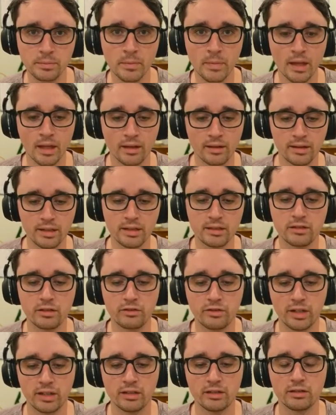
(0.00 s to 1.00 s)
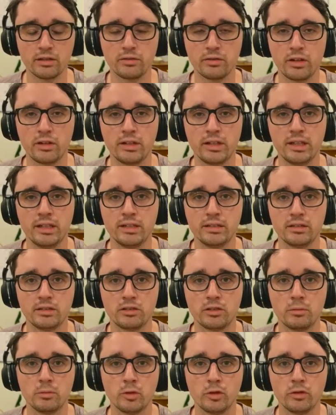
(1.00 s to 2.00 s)
These defenders are very easy to
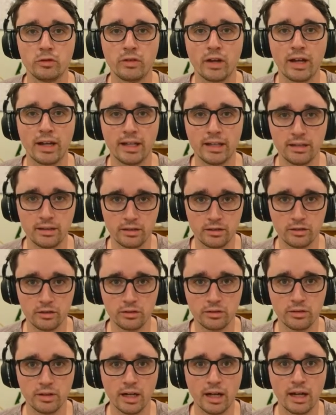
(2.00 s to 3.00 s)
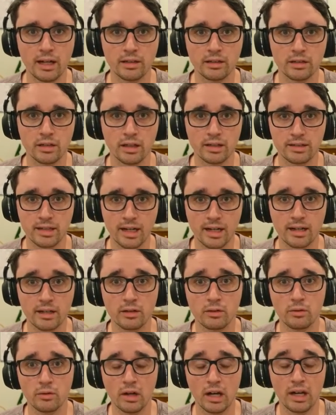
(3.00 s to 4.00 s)
move into and attack
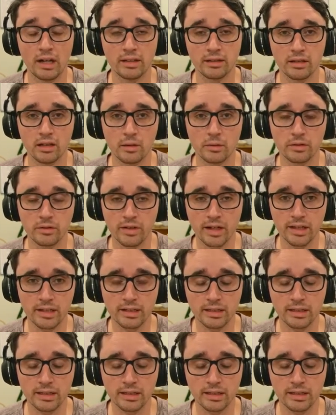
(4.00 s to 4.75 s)
in terms of heading.